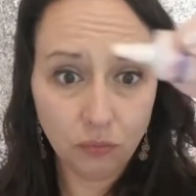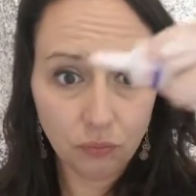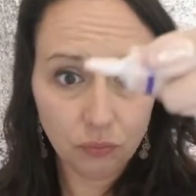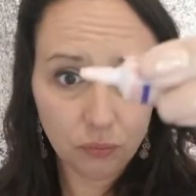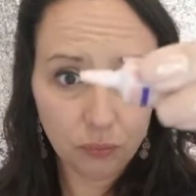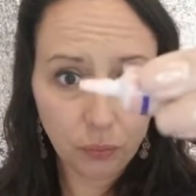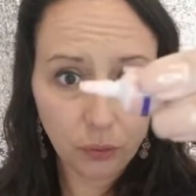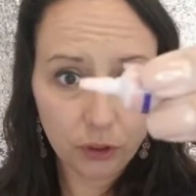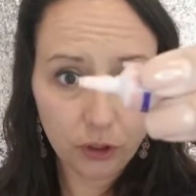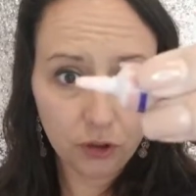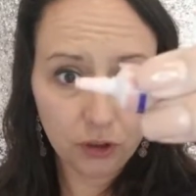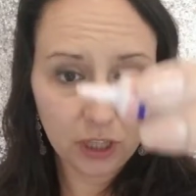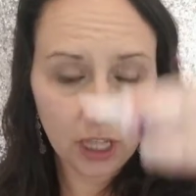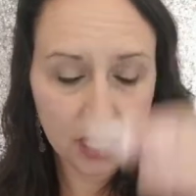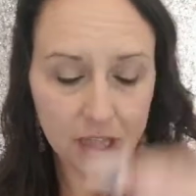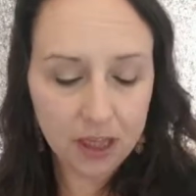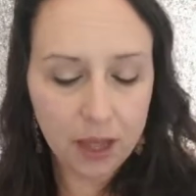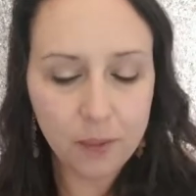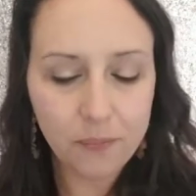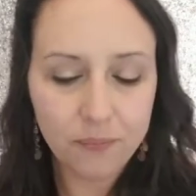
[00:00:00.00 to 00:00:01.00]
long
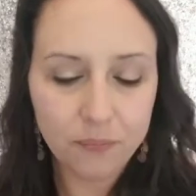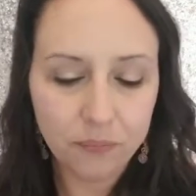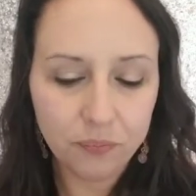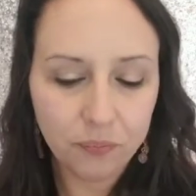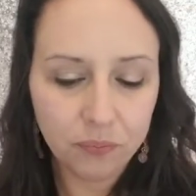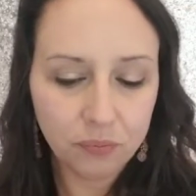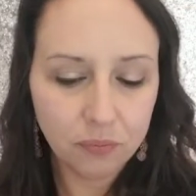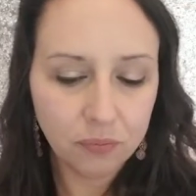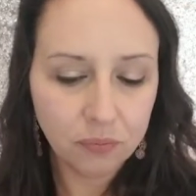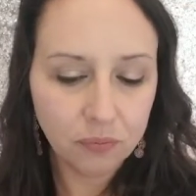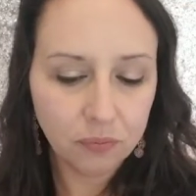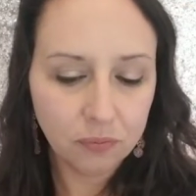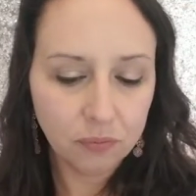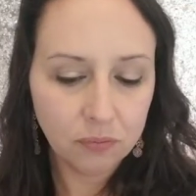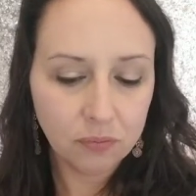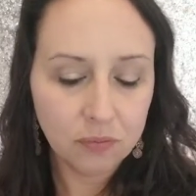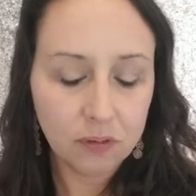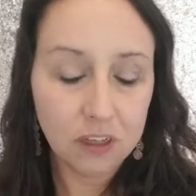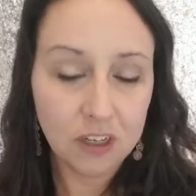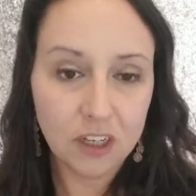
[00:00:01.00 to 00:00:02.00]
plinker like that.
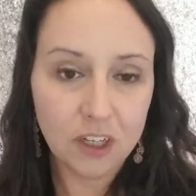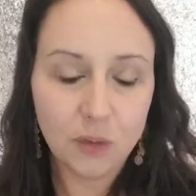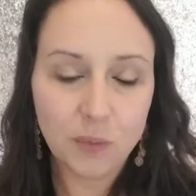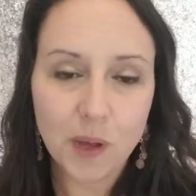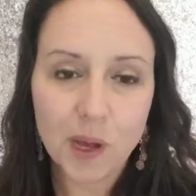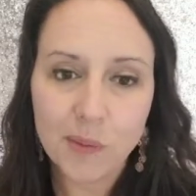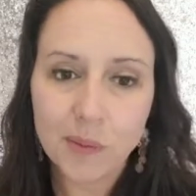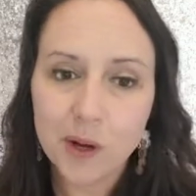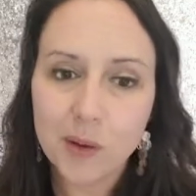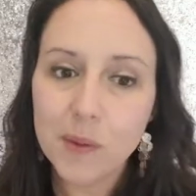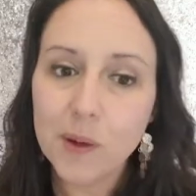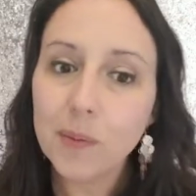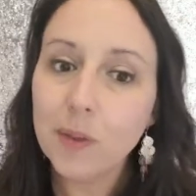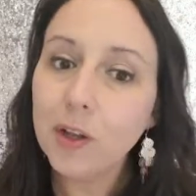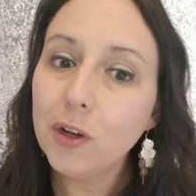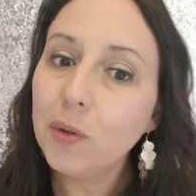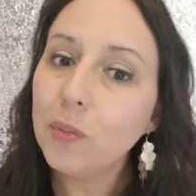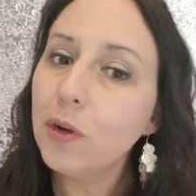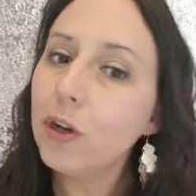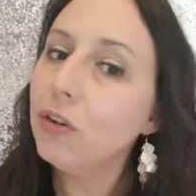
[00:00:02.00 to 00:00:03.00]

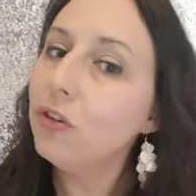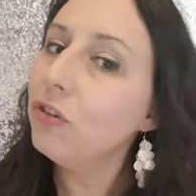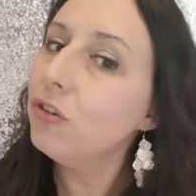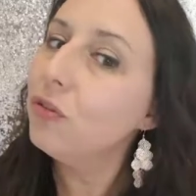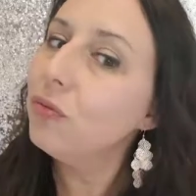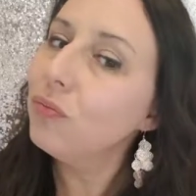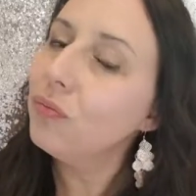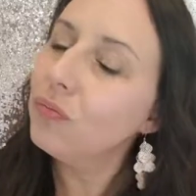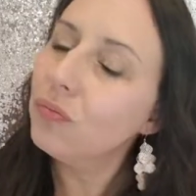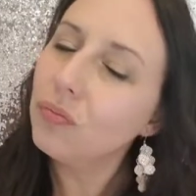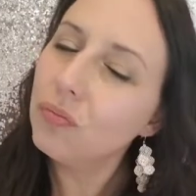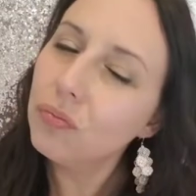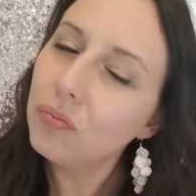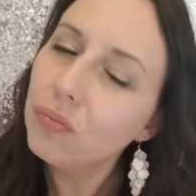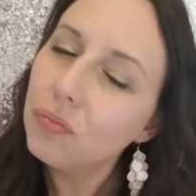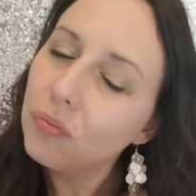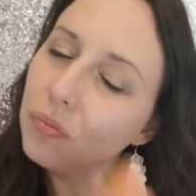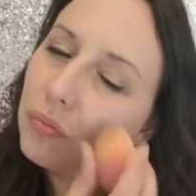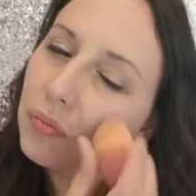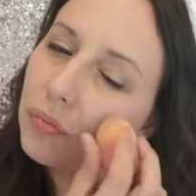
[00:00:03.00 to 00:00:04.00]
I just pop it on my blender
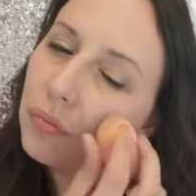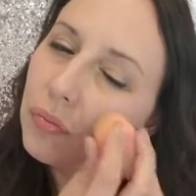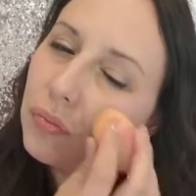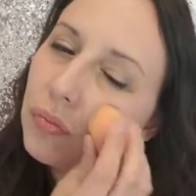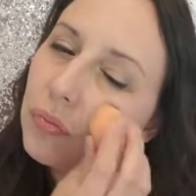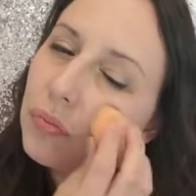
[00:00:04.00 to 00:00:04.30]
brush